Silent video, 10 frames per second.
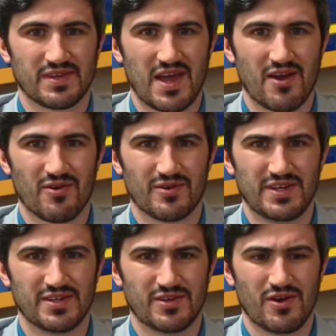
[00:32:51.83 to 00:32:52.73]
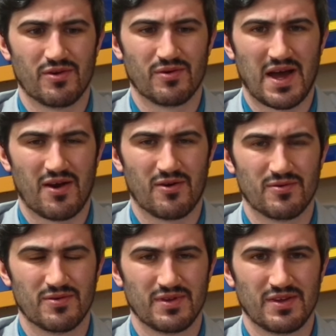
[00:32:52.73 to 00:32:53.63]
care or need to know
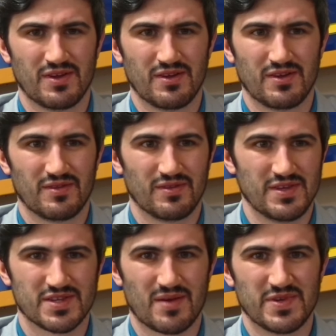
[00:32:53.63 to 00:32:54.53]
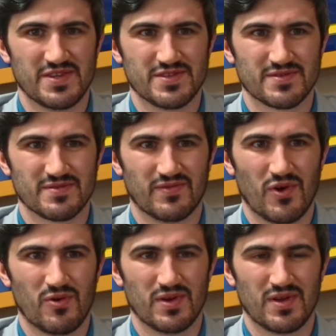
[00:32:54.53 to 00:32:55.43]
how these companies
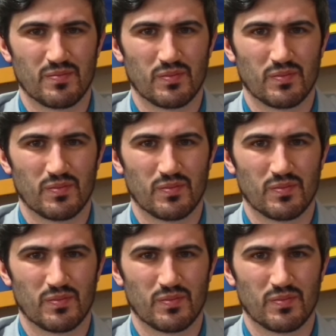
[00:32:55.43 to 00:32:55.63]
vote.